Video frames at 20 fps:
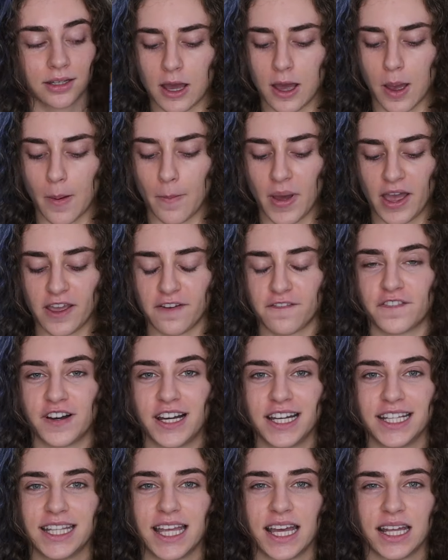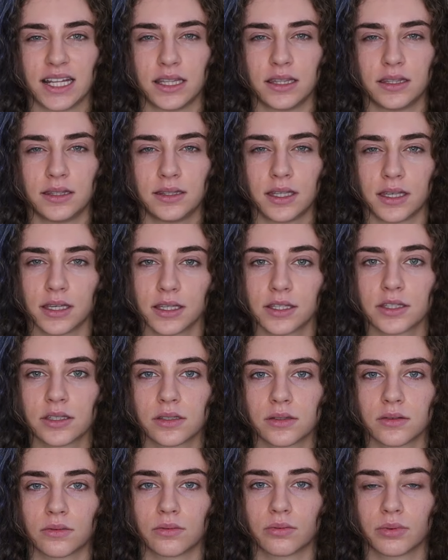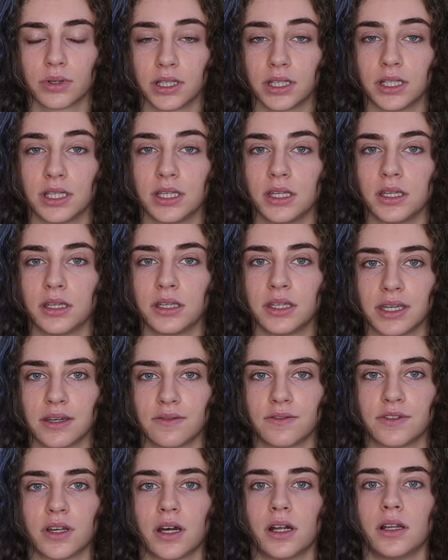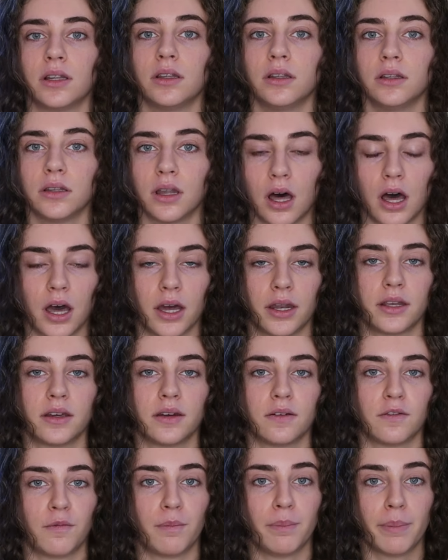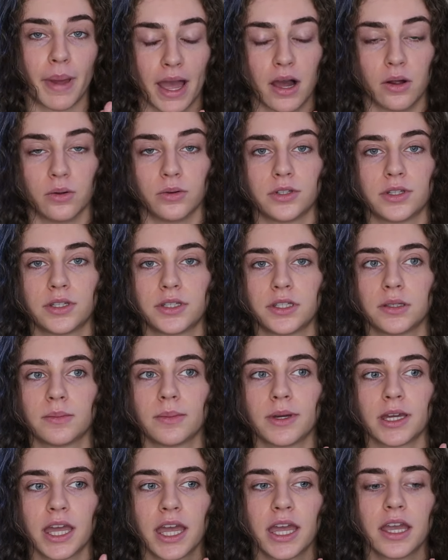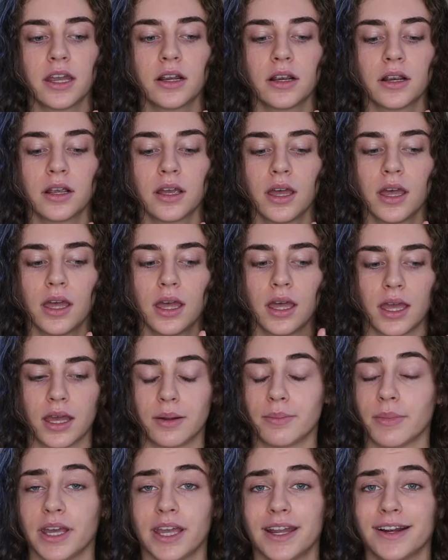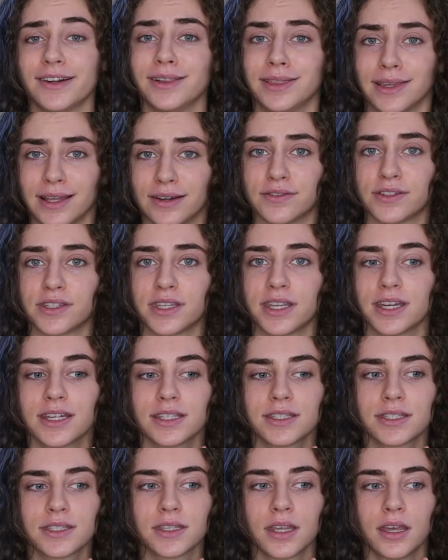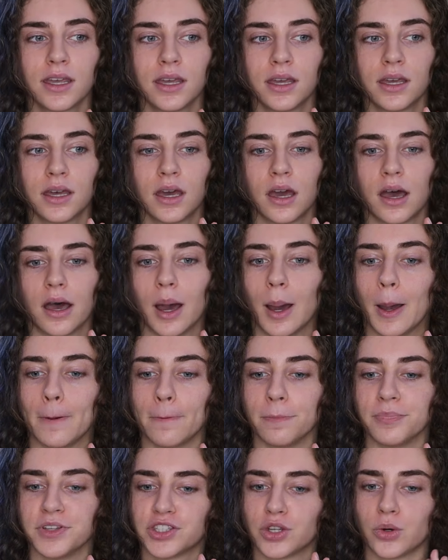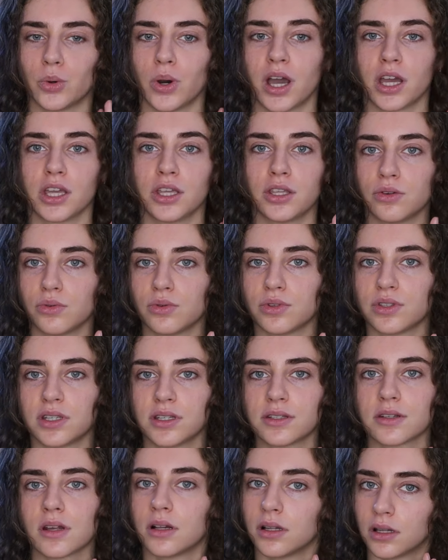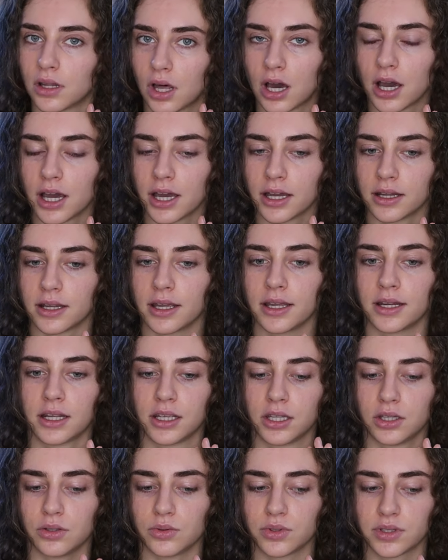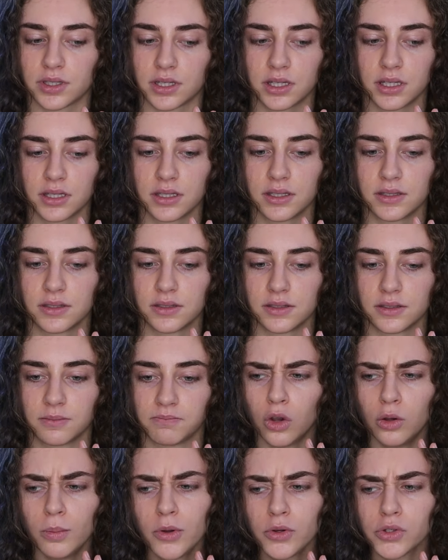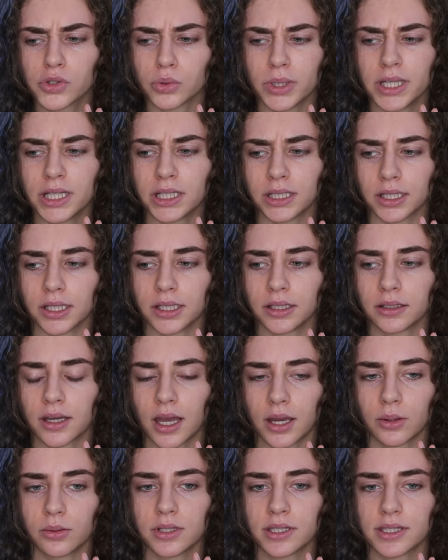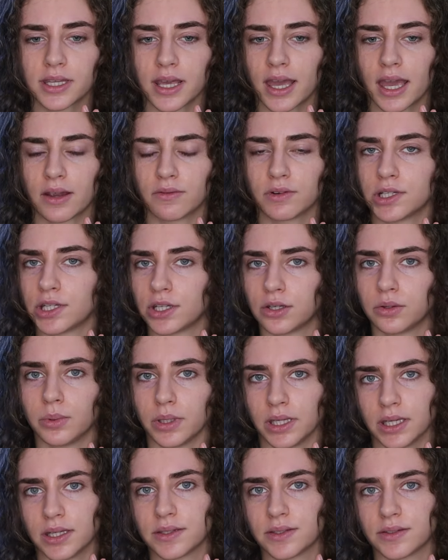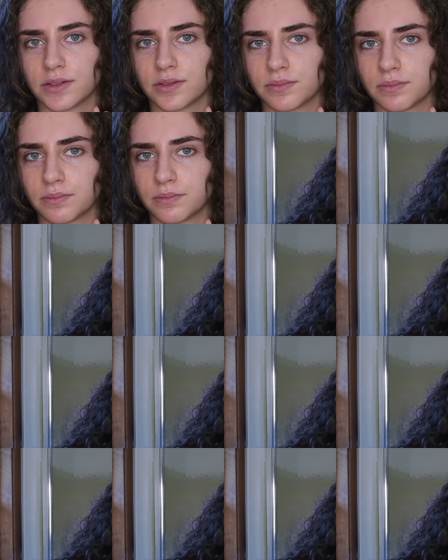I find that this really gives a lot of bounce to my hair and my hair loves this. So I use this a lot and I use this almost weekly. I would say every 2 weeks.